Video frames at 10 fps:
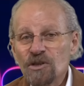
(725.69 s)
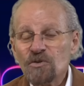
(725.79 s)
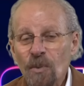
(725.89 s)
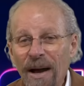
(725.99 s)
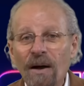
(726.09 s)

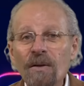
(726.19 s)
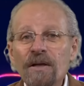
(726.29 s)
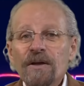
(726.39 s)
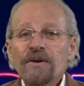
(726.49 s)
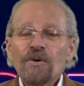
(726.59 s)
as well,
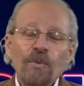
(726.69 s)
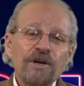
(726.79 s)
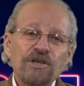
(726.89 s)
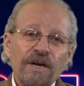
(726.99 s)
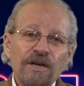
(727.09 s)

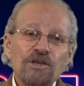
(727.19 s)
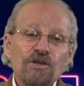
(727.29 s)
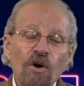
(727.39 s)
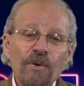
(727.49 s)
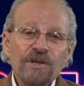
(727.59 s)
which is
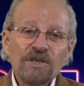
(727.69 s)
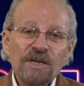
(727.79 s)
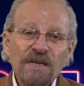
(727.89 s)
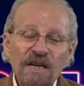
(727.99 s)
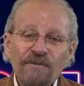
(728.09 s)
Stolen
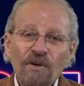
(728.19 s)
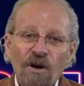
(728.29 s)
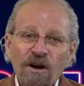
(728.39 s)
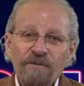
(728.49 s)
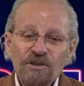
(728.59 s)
Seed, Evil
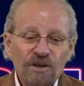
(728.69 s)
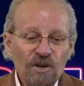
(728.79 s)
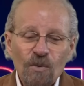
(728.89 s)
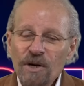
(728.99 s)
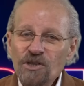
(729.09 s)
Harvest. You're
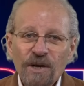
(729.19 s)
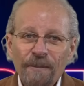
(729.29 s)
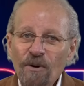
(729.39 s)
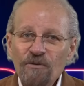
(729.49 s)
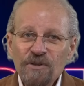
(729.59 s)
going to want to check
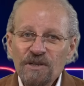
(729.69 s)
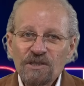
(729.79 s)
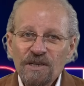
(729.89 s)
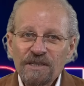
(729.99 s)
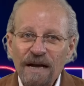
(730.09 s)
both of these
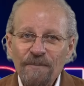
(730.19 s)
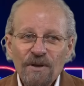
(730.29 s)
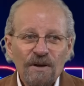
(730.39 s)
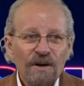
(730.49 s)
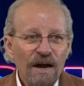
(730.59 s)
things out.
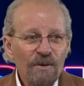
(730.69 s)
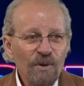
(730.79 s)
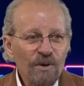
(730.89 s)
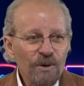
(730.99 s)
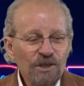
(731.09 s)
I
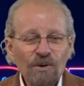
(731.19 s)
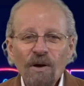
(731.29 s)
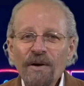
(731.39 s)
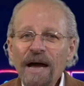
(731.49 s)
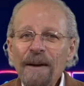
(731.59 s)
want to wish you
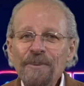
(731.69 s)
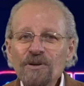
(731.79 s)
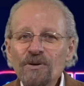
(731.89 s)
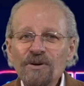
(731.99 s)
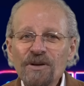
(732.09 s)
all a happy
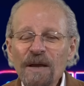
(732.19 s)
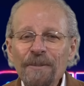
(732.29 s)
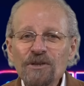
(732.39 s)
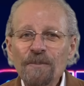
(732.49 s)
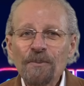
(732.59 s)
new year. Keep
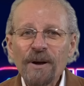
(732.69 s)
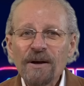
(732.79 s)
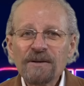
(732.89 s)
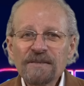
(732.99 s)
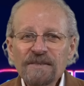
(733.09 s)
us in
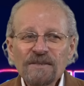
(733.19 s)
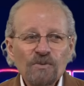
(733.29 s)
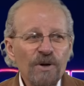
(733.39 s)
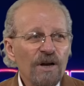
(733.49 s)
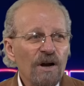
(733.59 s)
prayer.
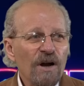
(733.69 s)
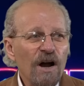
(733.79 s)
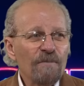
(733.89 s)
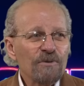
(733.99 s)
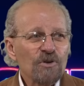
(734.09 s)
We are
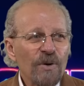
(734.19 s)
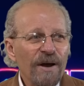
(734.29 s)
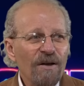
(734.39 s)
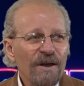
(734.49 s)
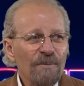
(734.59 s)
on the
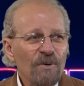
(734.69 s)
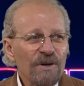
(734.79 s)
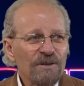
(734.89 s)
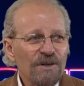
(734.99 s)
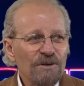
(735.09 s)
trail and we'll
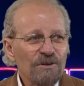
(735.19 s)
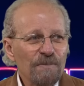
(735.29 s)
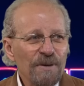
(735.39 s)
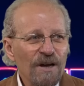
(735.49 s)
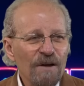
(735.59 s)
continue to
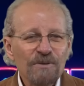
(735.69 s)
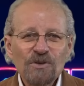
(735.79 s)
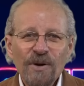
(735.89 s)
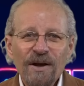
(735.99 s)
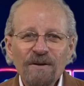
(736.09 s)
be on the
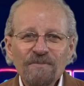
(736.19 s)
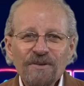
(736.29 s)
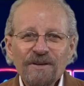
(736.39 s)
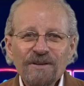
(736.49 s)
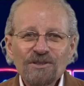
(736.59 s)
trail.
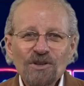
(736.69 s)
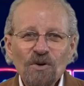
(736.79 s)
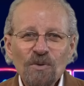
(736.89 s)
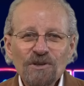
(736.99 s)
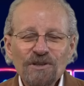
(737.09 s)
So
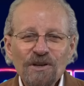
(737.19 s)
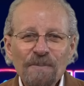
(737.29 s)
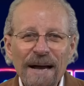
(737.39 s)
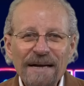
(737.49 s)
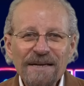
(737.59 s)
we'll see you
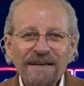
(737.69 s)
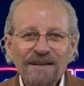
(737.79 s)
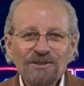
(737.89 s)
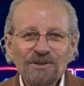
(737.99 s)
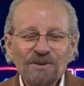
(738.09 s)
back
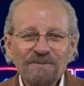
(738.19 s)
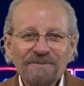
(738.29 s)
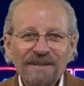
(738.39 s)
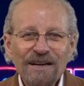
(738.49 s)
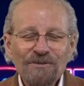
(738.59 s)
again soon.
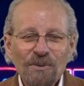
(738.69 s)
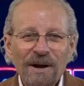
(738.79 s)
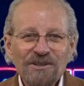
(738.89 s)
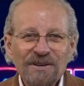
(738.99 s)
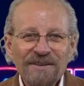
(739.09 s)
Thanks for
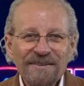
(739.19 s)
watching.